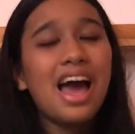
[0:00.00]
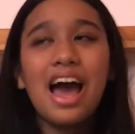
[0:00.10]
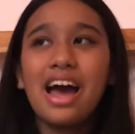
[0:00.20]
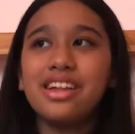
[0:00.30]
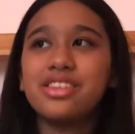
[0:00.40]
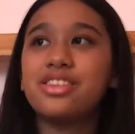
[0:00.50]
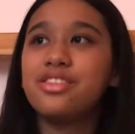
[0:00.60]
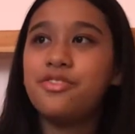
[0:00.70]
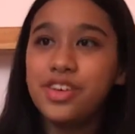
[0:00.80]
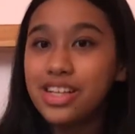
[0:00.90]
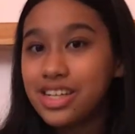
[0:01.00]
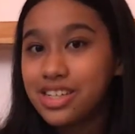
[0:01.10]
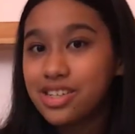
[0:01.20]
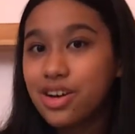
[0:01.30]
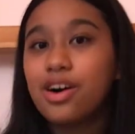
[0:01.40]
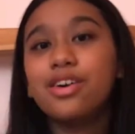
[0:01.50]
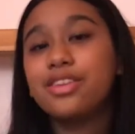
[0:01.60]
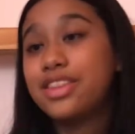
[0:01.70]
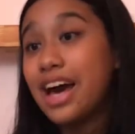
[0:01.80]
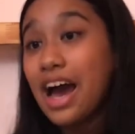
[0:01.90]
and villains
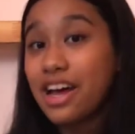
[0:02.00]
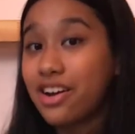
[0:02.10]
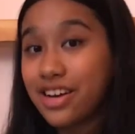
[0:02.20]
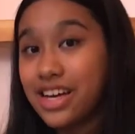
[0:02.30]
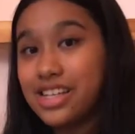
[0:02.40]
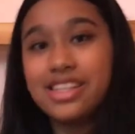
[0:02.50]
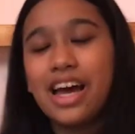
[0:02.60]
called the Anarchists,